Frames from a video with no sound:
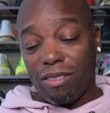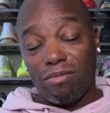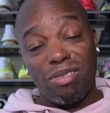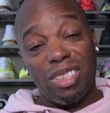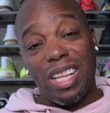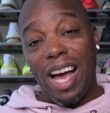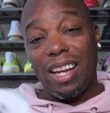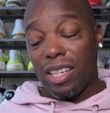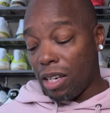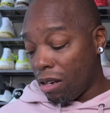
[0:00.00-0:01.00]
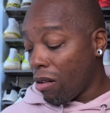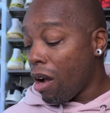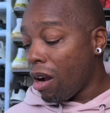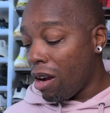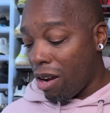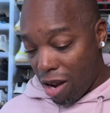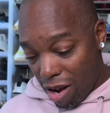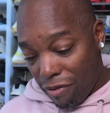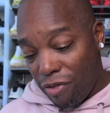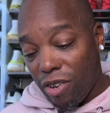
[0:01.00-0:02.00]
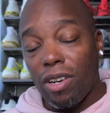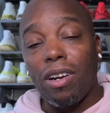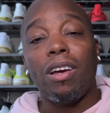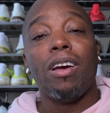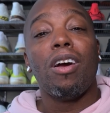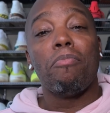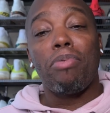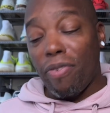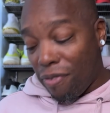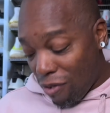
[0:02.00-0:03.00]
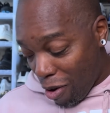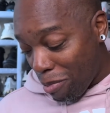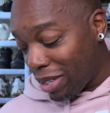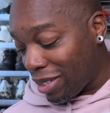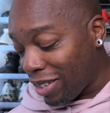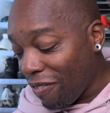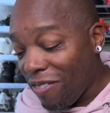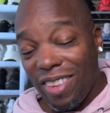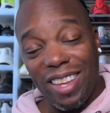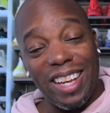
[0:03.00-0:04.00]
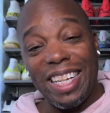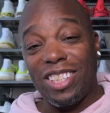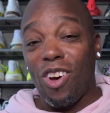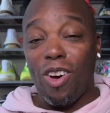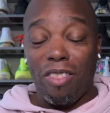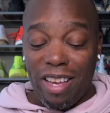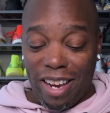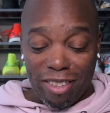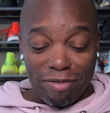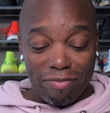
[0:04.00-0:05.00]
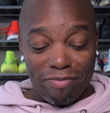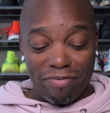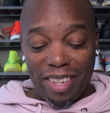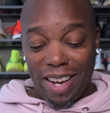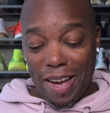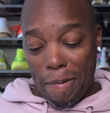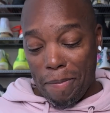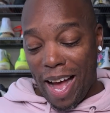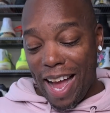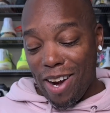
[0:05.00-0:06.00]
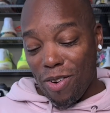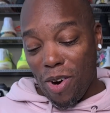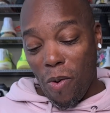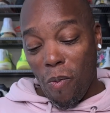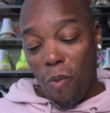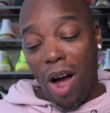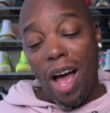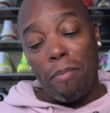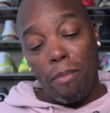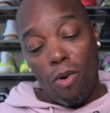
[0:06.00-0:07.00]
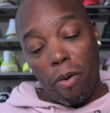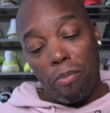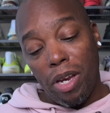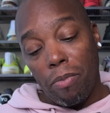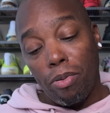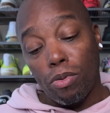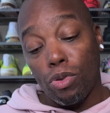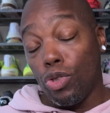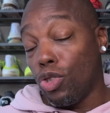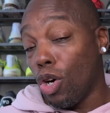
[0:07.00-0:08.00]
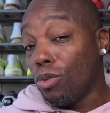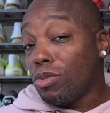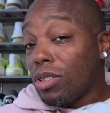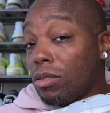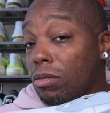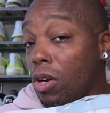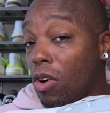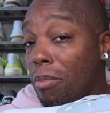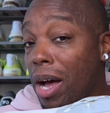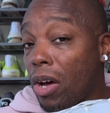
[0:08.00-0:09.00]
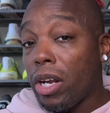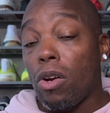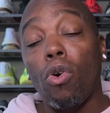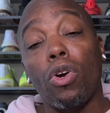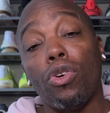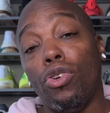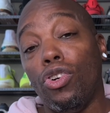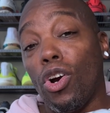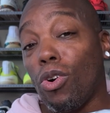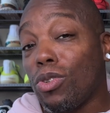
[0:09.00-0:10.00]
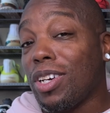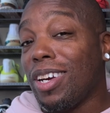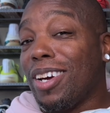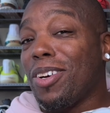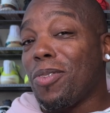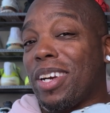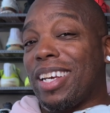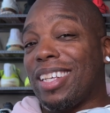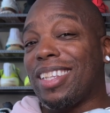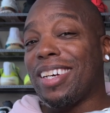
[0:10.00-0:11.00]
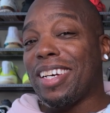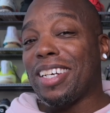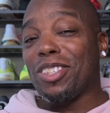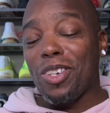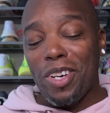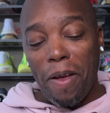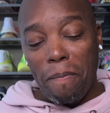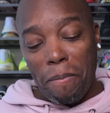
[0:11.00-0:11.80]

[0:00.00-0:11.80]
Styling, comfort, performance, it's all there. I don't know why more people don't know about it or don't want to get their hands on it.